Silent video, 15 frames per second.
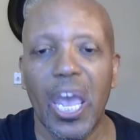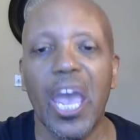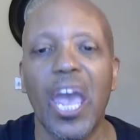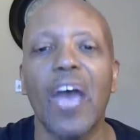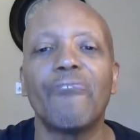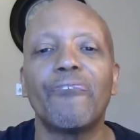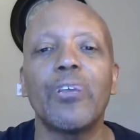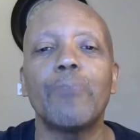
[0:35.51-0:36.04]

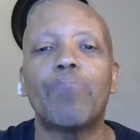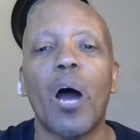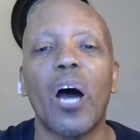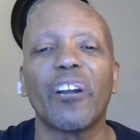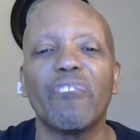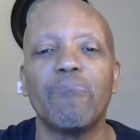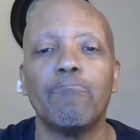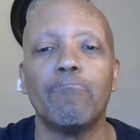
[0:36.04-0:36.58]
every
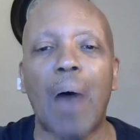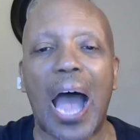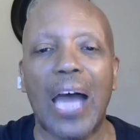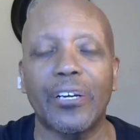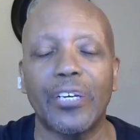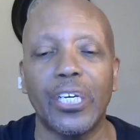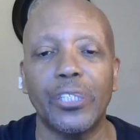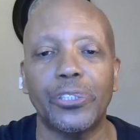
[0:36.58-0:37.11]
part of
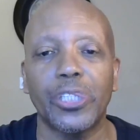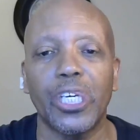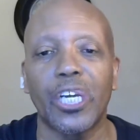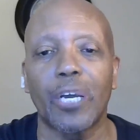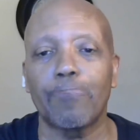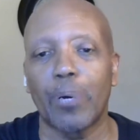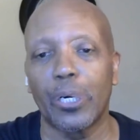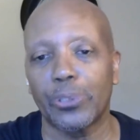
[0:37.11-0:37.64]
bondage in
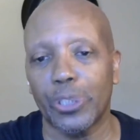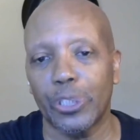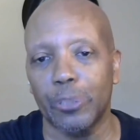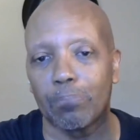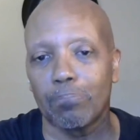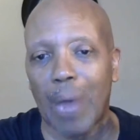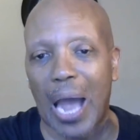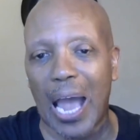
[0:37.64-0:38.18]
a person's
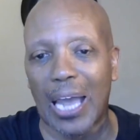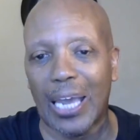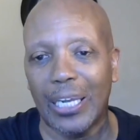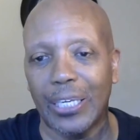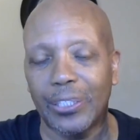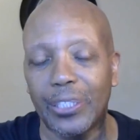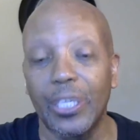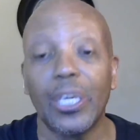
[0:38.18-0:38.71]

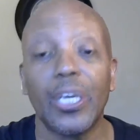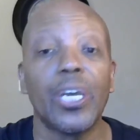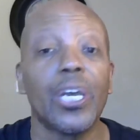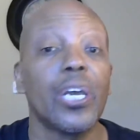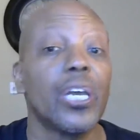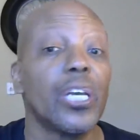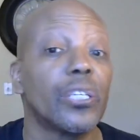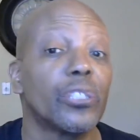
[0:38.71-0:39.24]

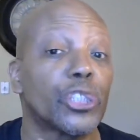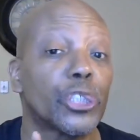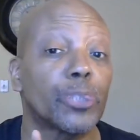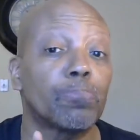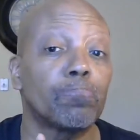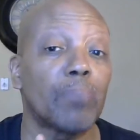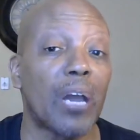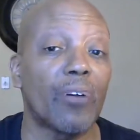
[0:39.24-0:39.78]
mind,
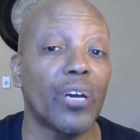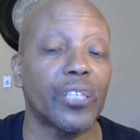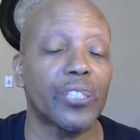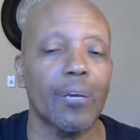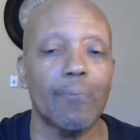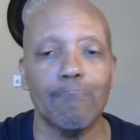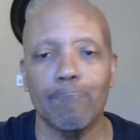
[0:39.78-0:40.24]
spirit,